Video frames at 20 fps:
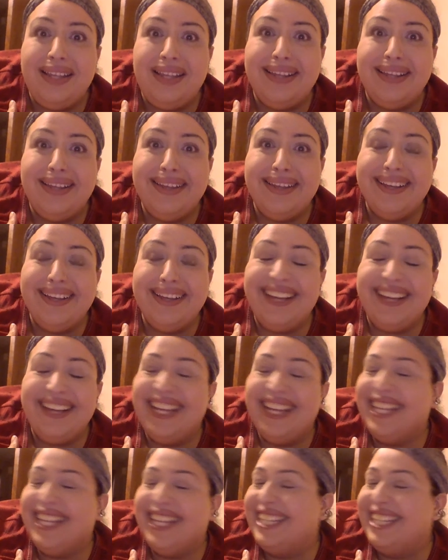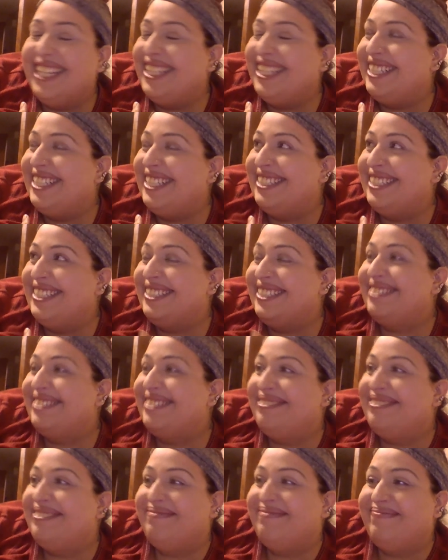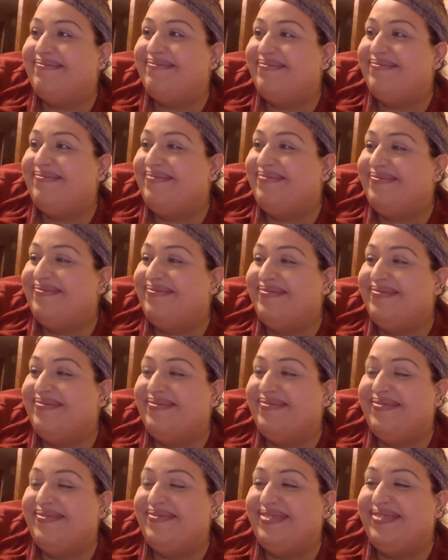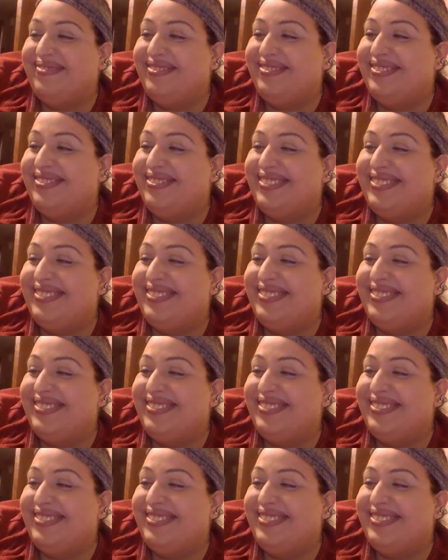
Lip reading: [no speech]